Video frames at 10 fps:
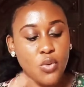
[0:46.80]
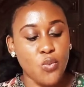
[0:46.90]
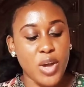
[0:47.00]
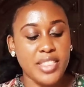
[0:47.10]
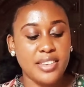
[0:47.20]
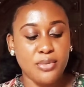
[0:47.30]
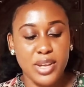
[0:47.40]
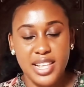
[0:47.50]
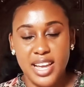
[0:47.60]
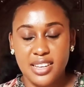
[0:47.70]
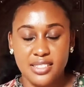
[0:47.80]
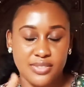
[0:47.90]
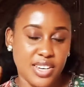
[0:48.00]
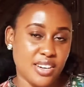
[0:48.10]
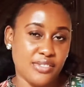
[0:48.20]
When the weather is
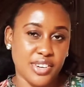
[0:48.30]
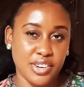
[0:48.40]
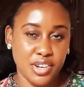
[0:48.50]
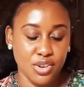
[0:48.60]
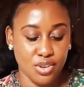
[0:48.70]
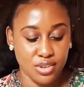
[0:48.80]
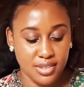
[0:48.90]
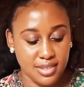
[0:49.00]
very hot,